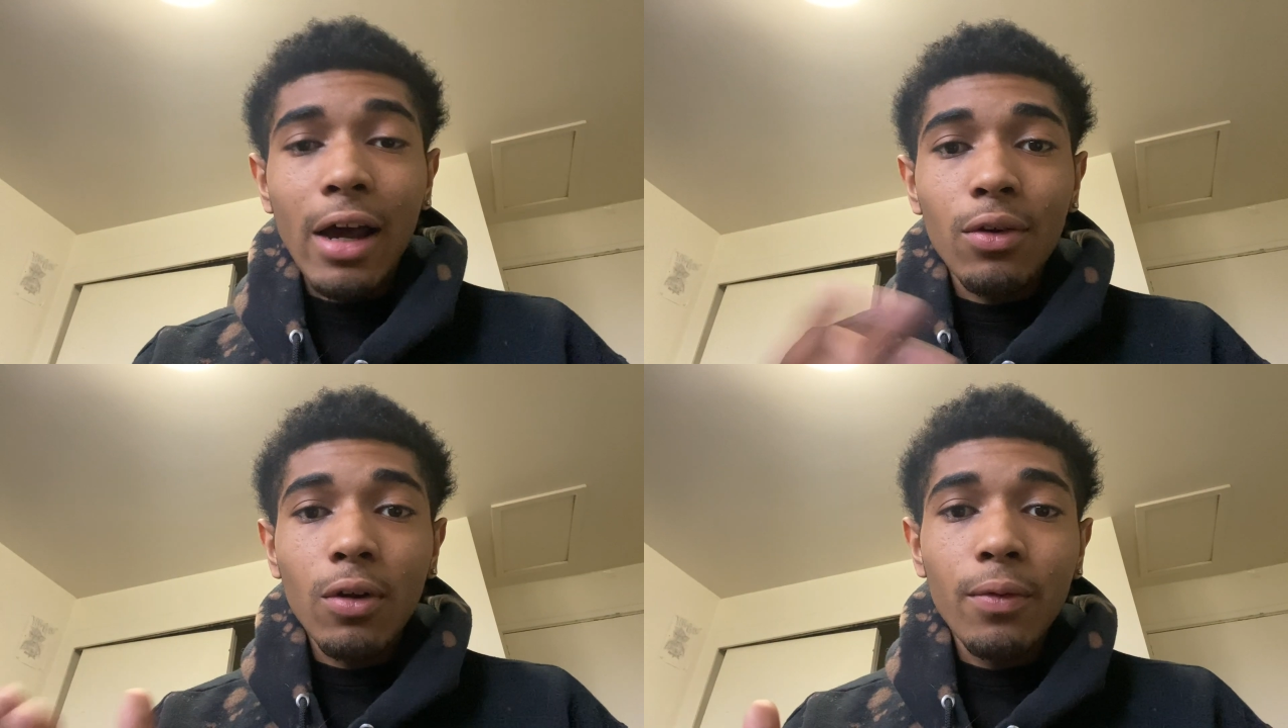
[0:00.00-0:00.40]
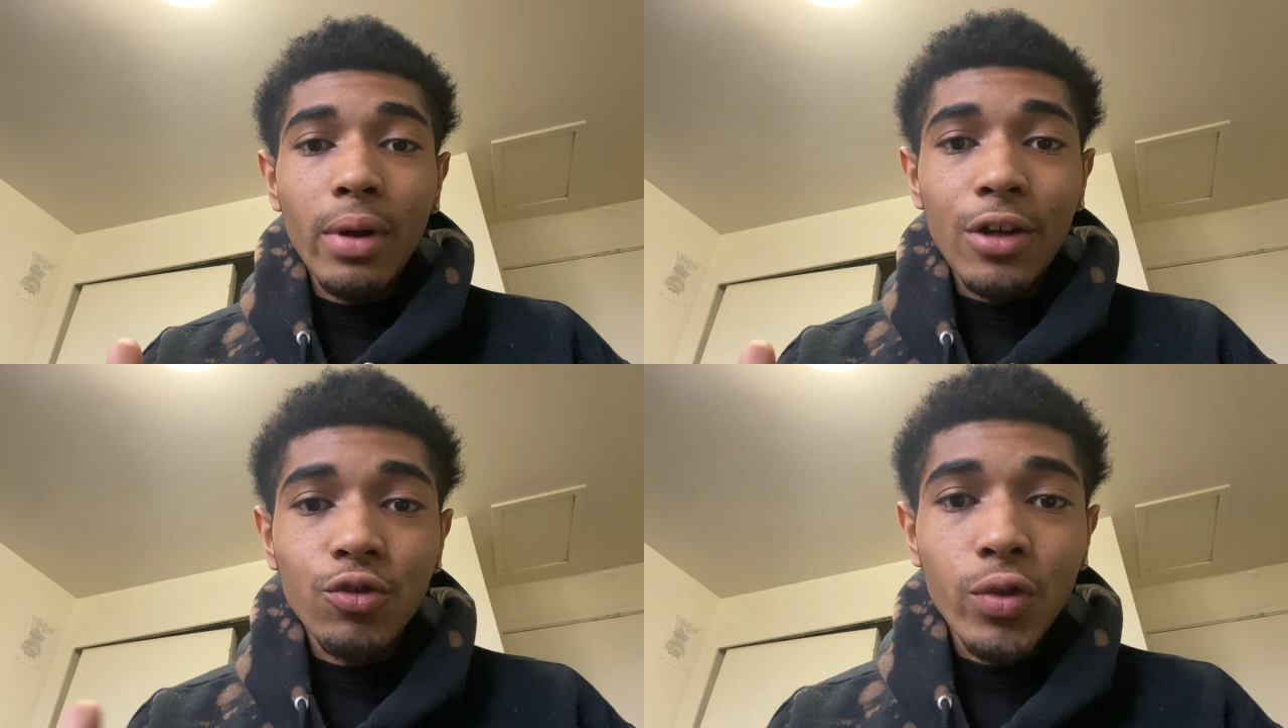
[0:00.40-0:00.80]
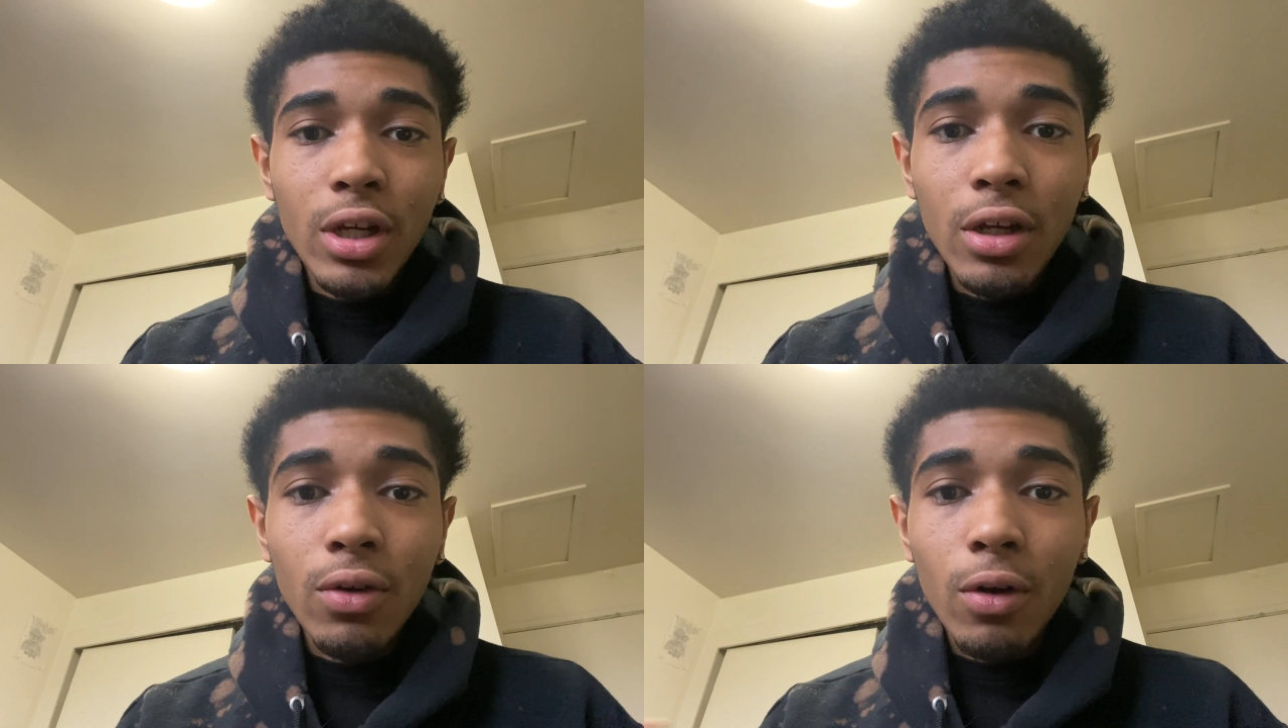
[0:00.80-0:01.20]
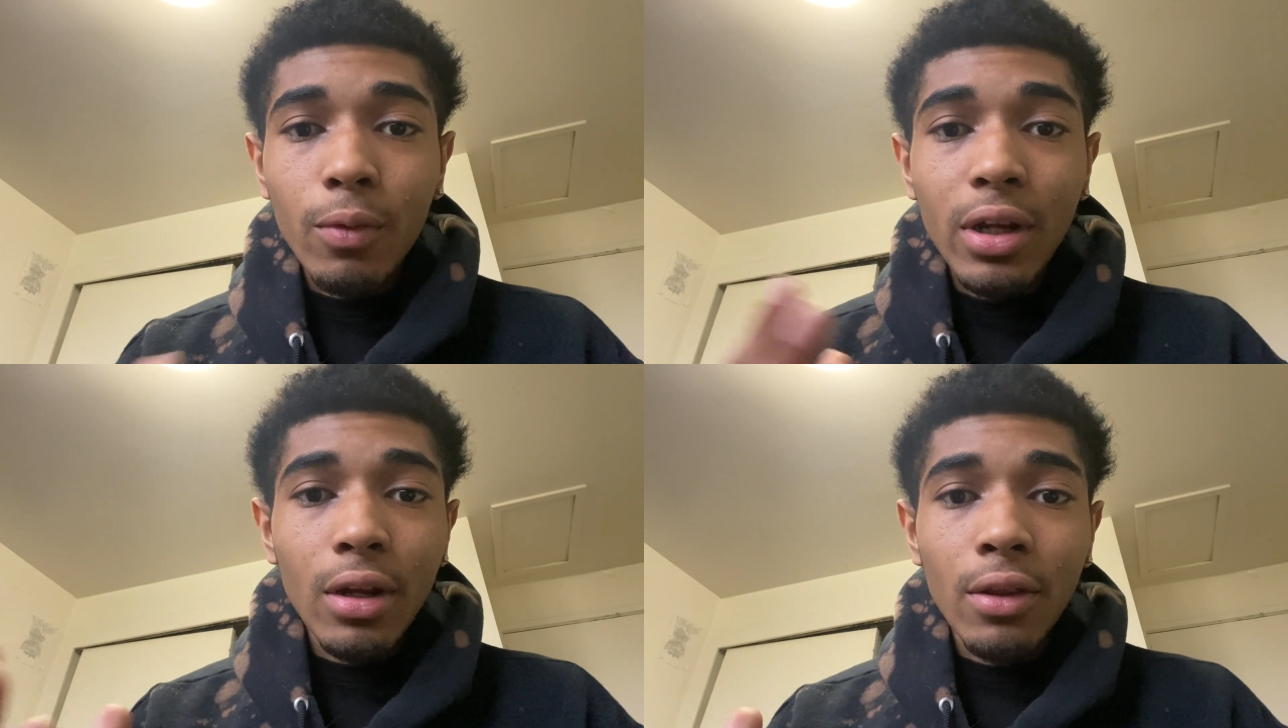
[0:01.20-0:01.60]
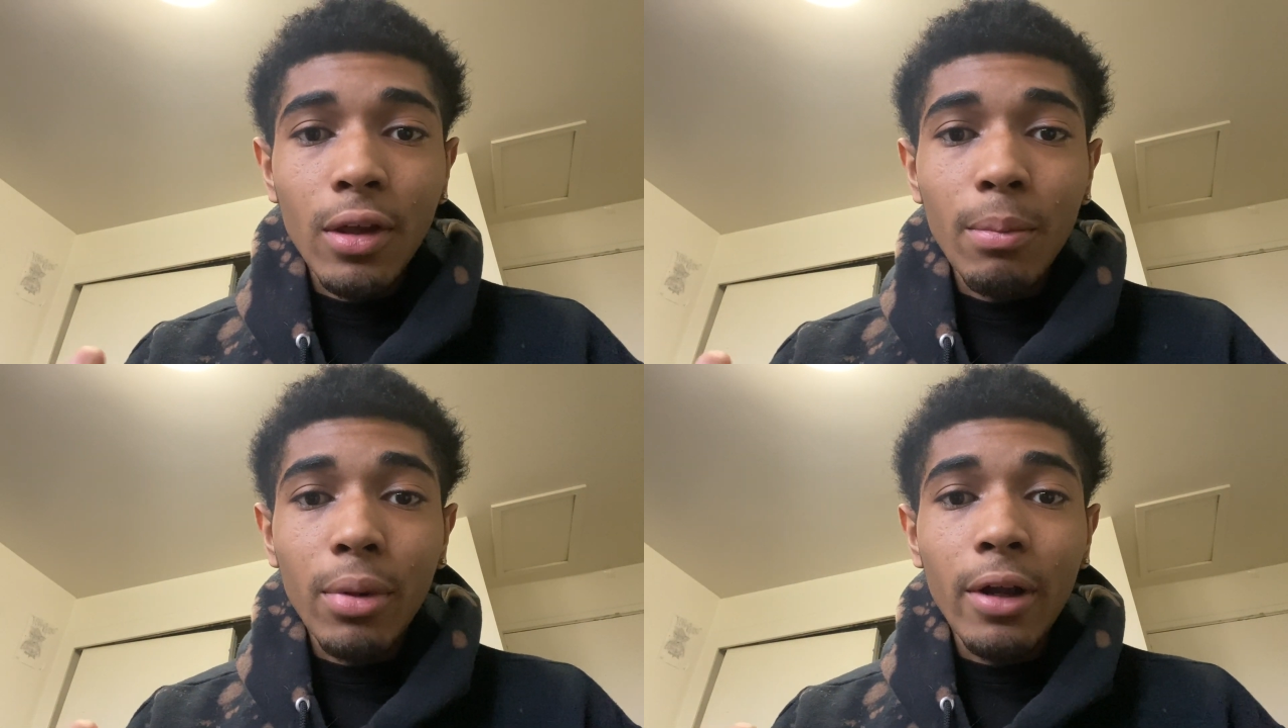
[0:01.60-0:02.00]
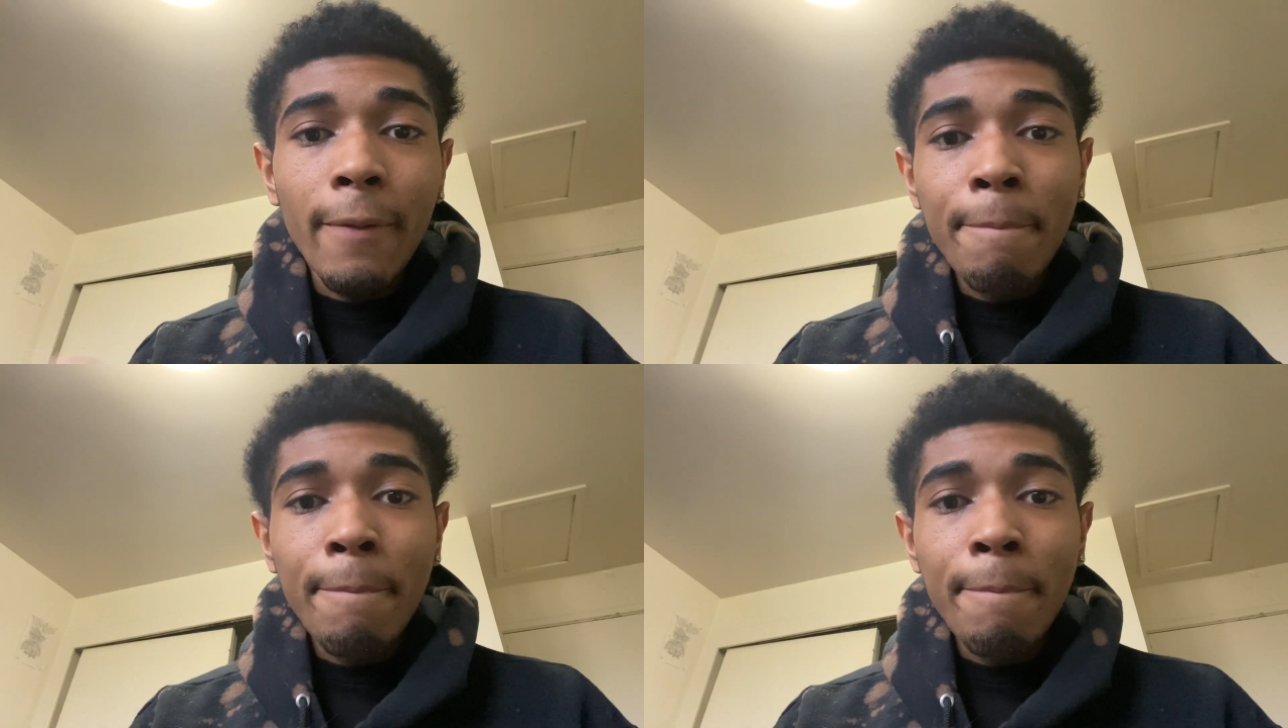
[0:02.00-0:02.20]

I don't know if you guys read anything, but